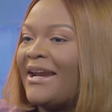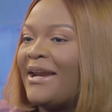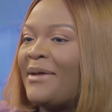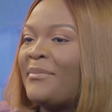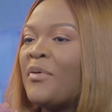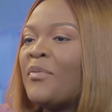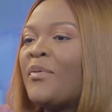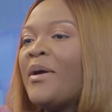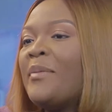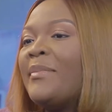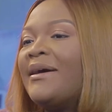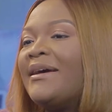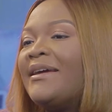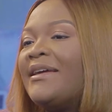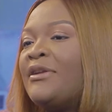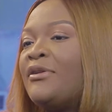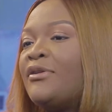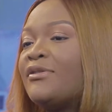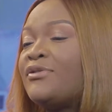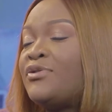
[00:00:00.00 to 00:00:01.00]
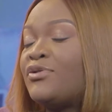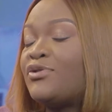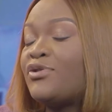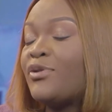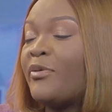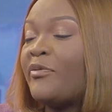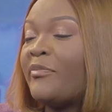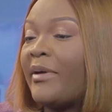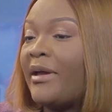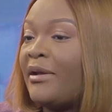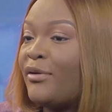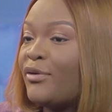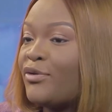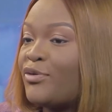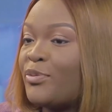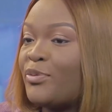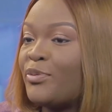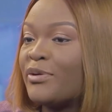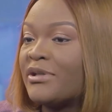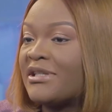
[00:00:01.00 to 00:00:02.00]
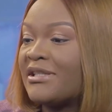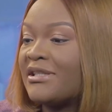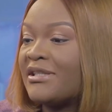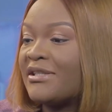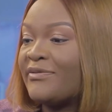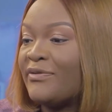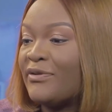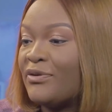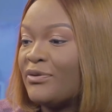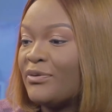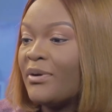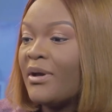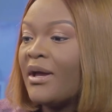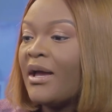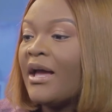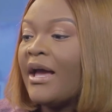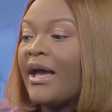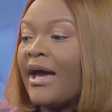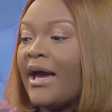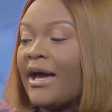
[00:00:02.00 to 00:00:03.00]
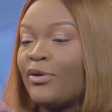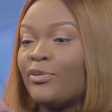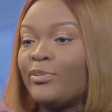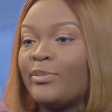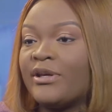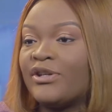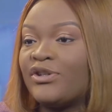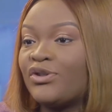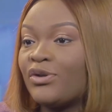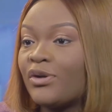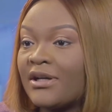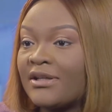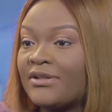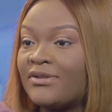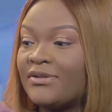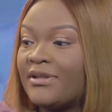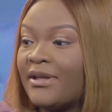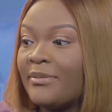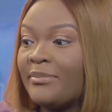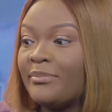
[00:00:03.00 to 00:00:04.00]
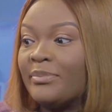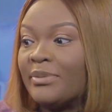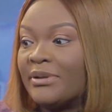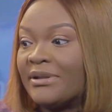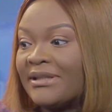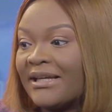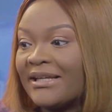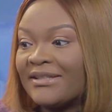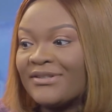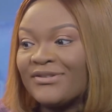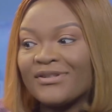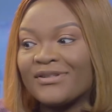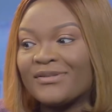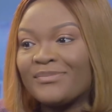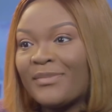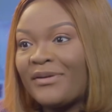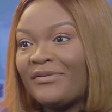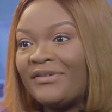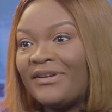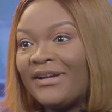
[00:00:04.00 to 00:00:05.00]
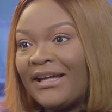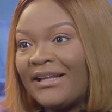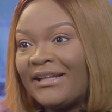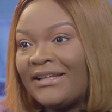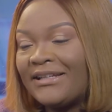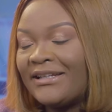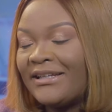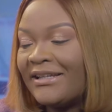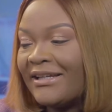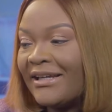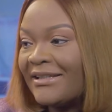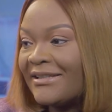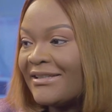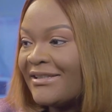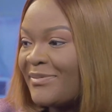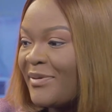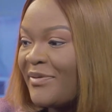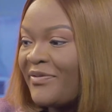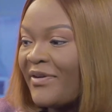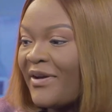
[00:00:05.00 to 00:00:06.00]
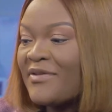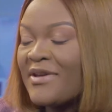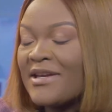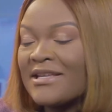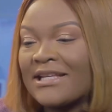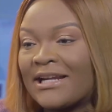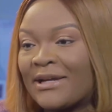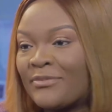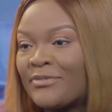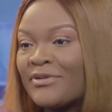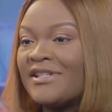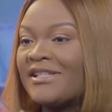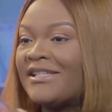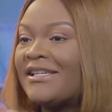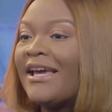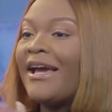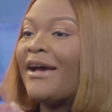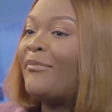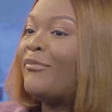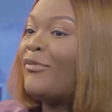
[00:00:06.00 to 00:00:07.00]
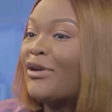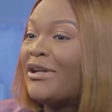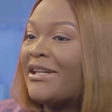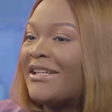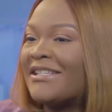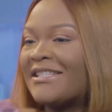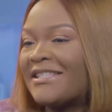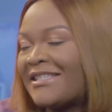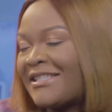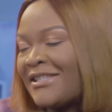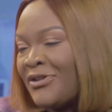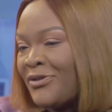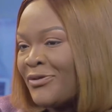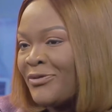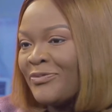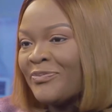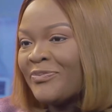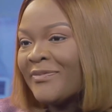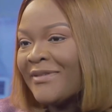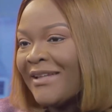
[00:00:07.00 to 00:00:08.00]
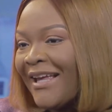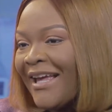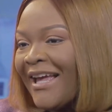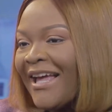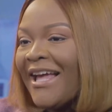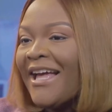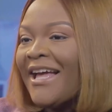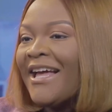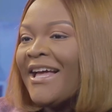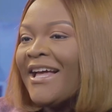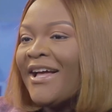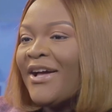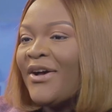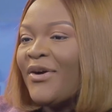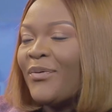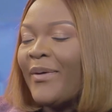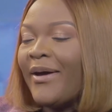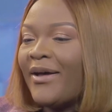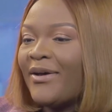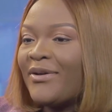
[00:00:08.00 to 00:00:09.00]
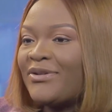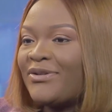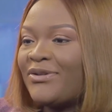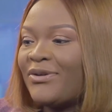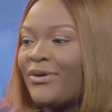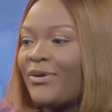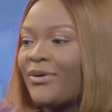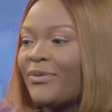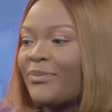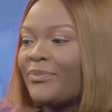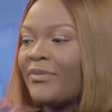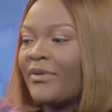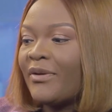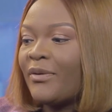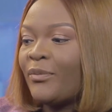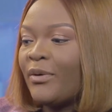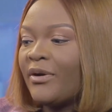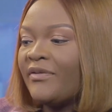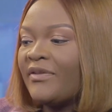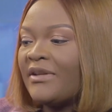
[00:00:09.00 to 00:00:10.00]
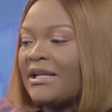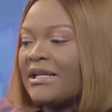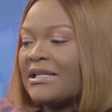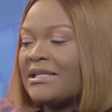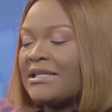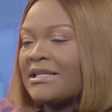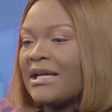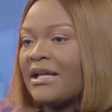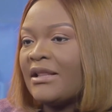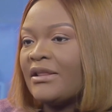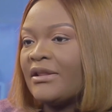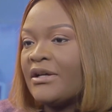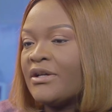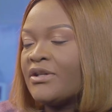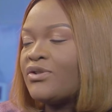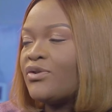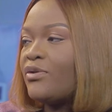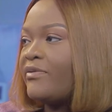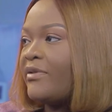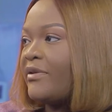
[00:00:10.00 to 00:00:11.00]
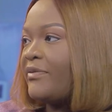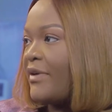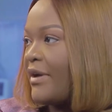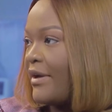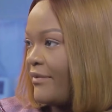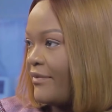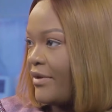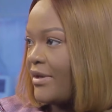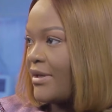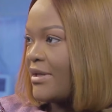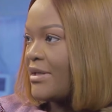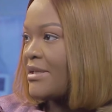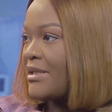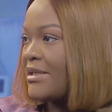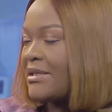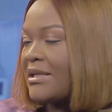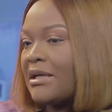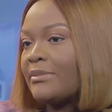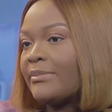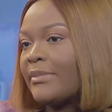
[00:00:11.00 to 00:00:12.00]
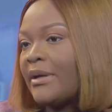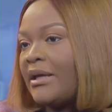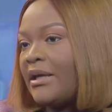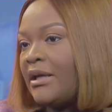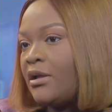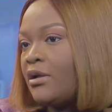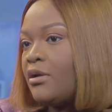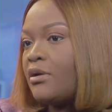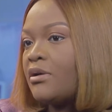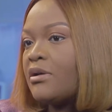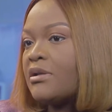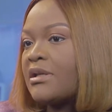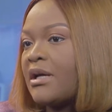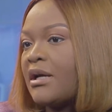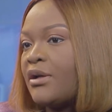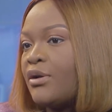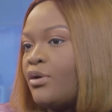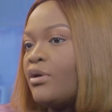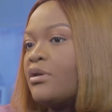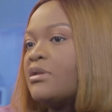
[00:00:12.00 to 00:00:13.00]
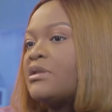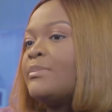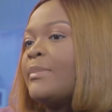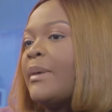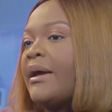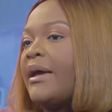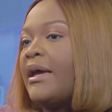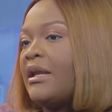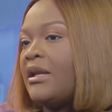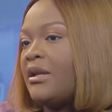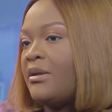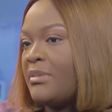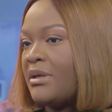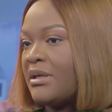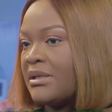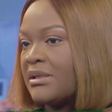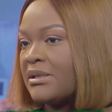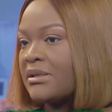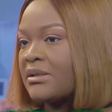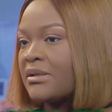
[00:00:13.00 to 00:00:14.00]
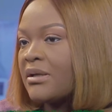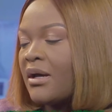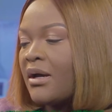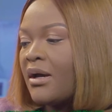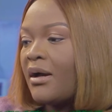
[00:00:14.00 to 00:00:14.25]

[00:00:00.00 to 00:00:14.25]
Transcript: And I'm aware some of my in-laws will be watching this video. And it'll be a shocker to them, but that's just my reality. And it's been 5 years, and I must share, I'm honest, you know. Well, so one of the lessons I learned over 5 years is that my in-laws are not my enemies.